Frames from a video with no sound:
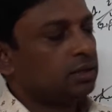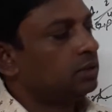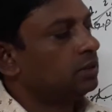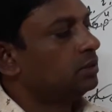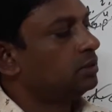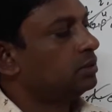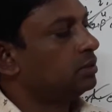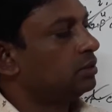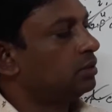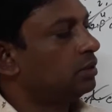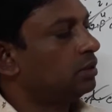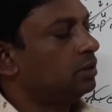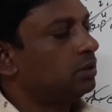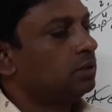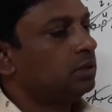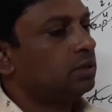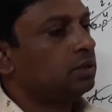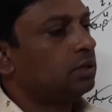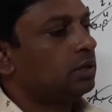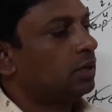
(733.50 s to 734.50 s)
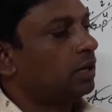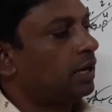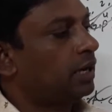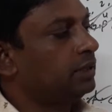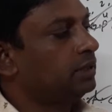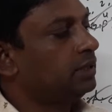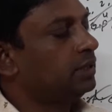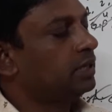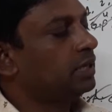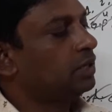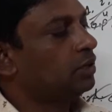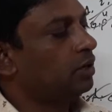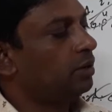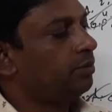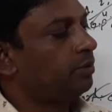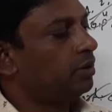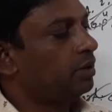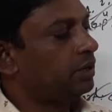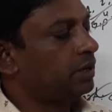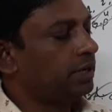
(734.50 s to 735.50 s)
so I think you have
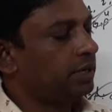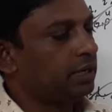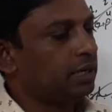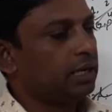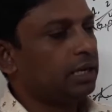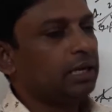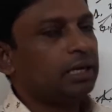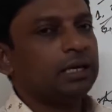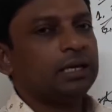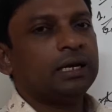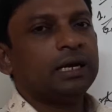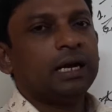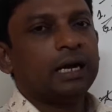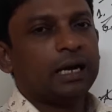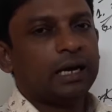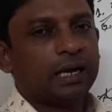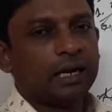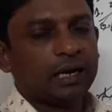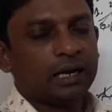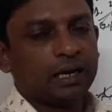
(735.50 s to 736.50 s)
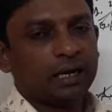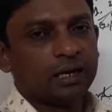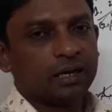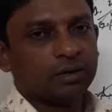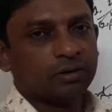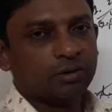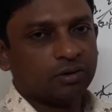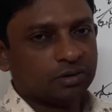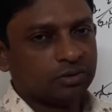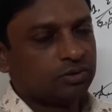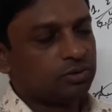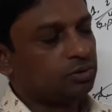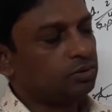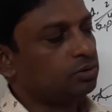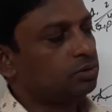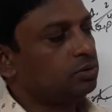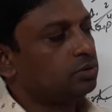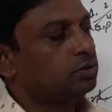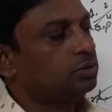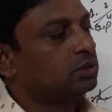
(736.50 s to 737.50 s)
already gone
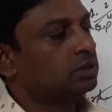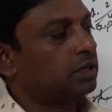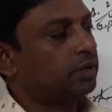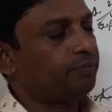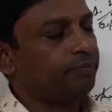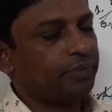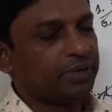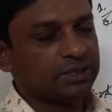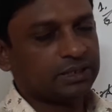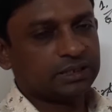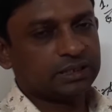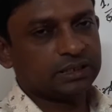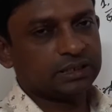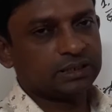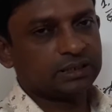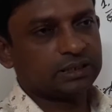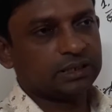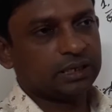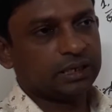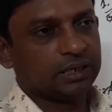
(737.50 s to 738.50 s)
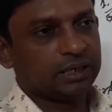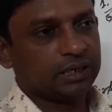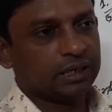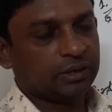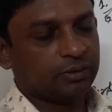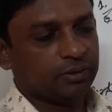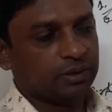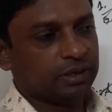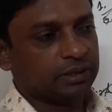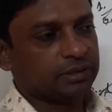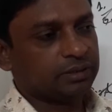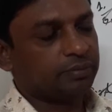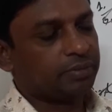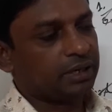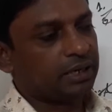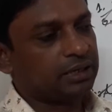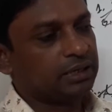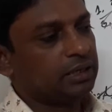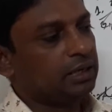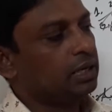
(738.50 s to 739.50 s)
through some passages unit, but